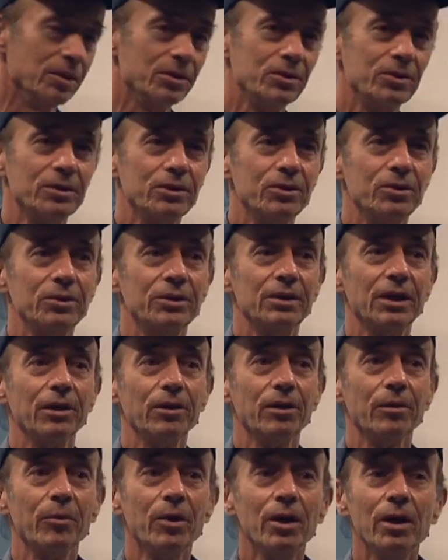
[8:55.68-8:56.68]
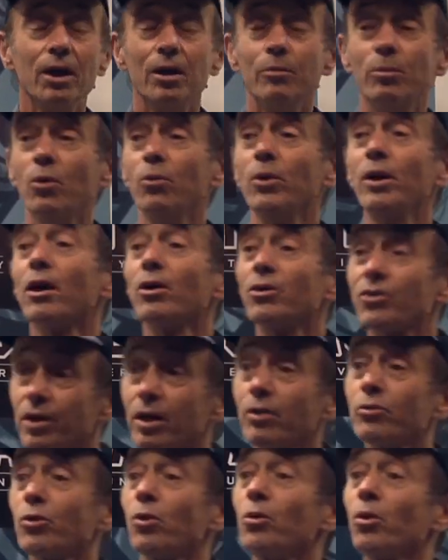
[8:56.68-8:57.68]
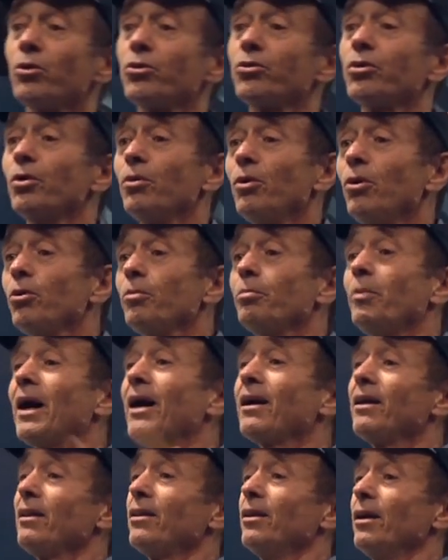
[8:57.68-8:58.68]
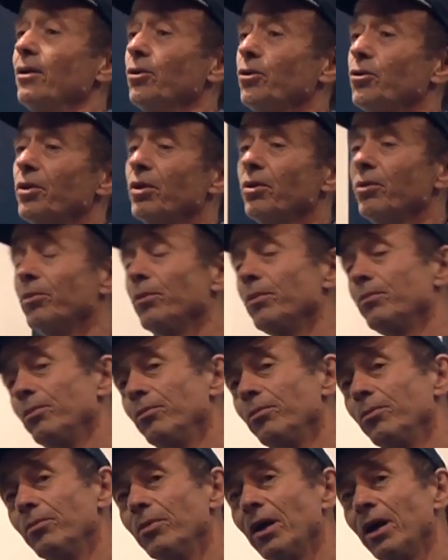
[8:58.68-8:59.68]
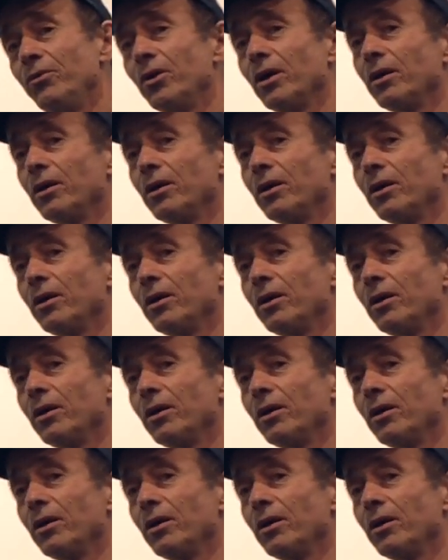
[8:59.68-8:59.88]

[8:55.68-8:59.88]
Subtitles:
to take them. But we ourselves also look back at things. So I've